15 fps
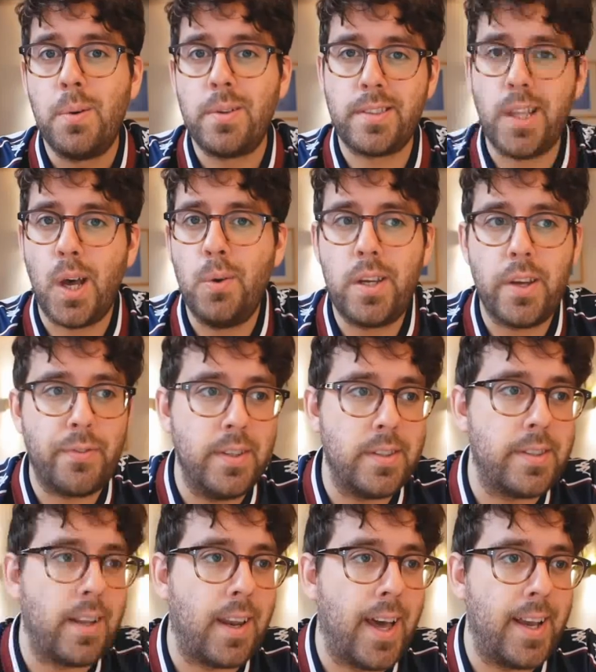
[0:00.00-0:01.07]
was no different
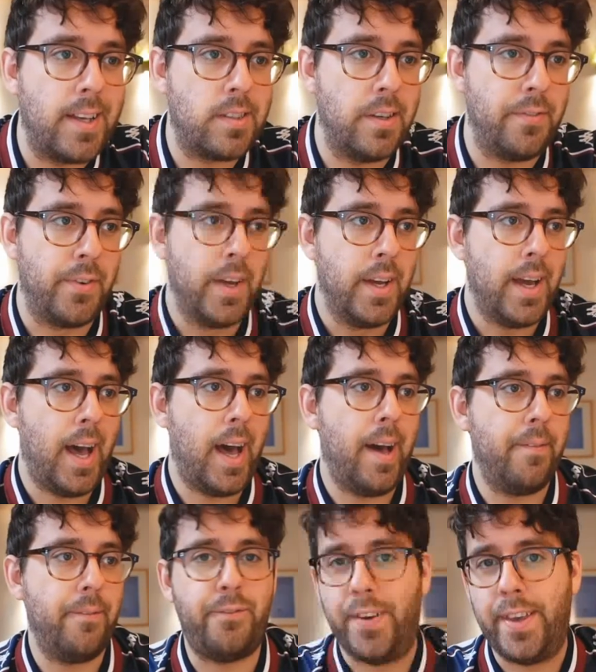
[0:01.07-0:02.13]
to the likes of
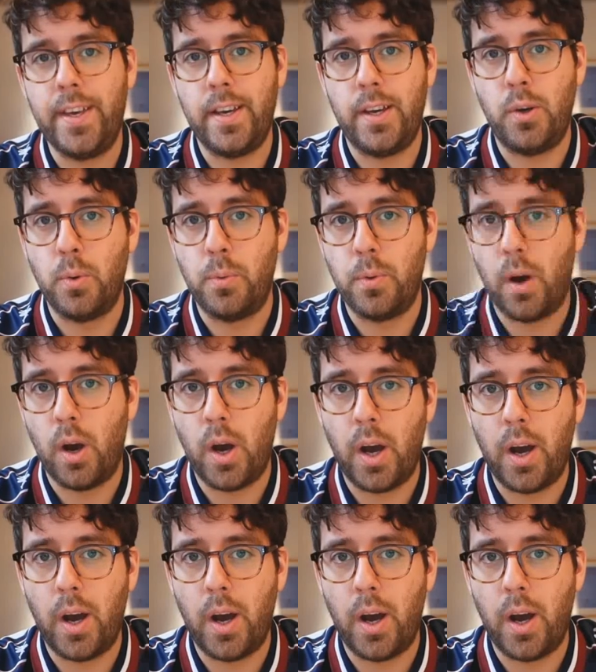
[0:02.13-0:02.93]
Fiat, who